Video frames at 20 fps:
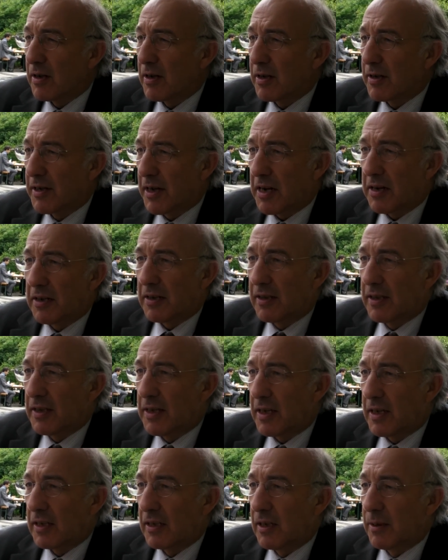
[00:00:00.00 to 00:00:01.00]
uh, technically
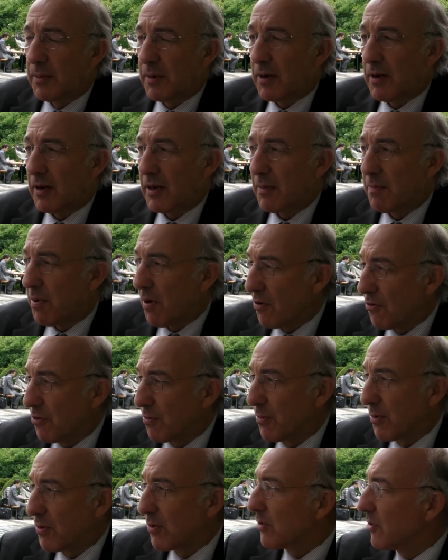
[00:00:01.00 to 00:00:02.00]
and economically
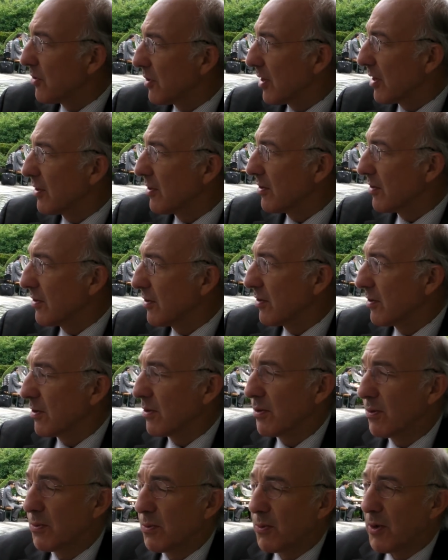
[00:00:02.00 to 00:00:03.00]
possible to get
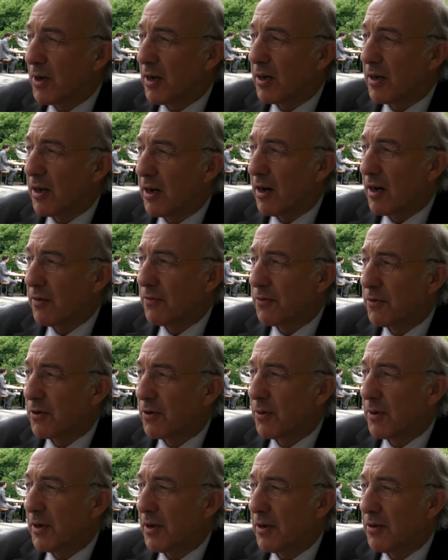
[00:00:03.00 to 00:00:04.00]
to one and a half
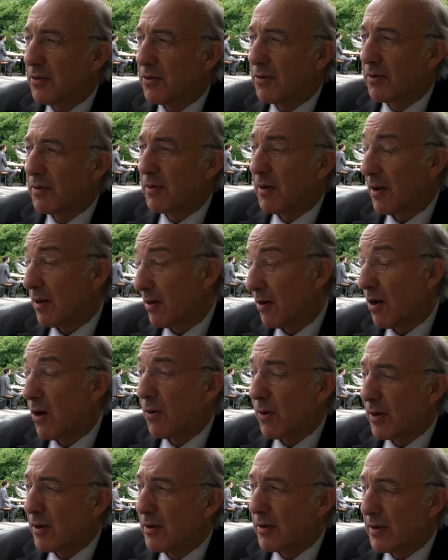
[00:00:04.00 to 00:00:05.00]
degrees and, and
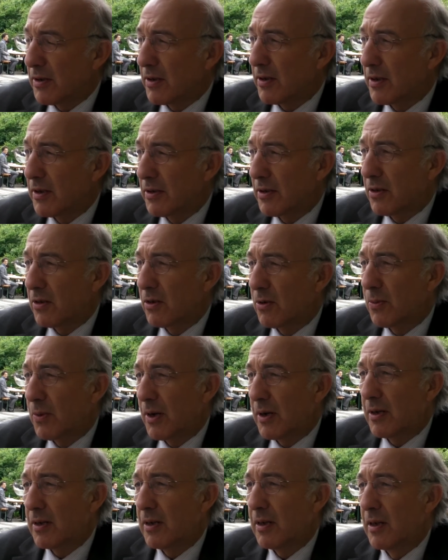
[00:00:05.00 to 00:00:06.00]
lower in the, in the long
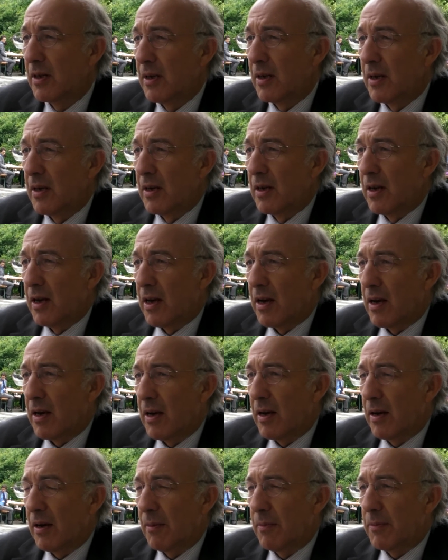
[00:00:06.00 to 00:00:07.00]
run.
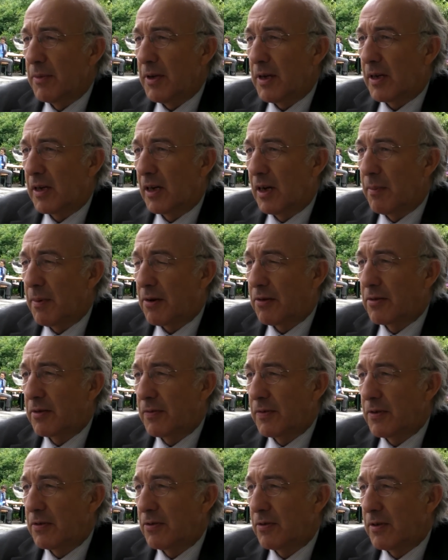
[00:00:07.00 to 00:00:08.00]
Um, the economics
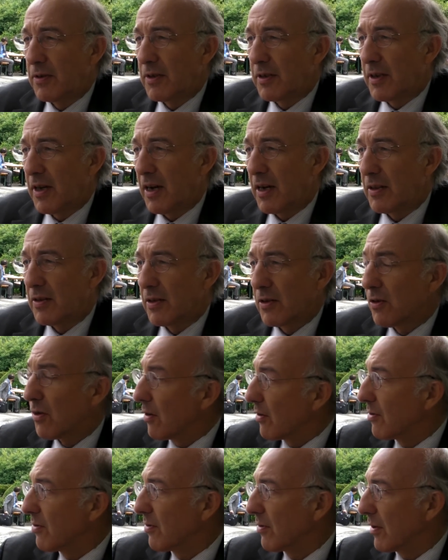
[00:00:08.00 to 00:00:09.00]
of this indicate the
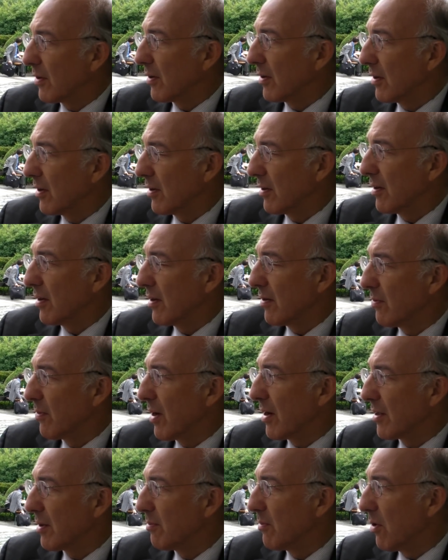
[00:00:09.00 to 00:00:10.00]
costs are, are, are,
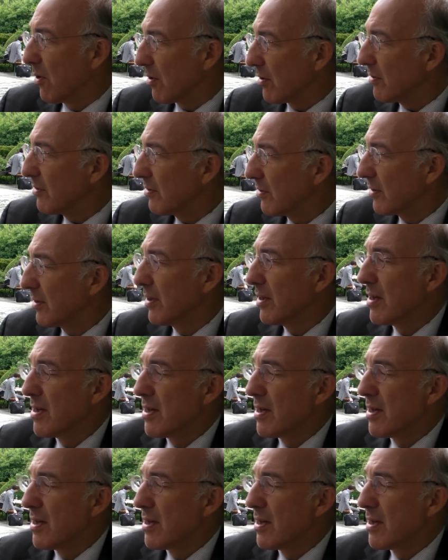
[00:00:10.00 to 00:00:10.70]
rather modest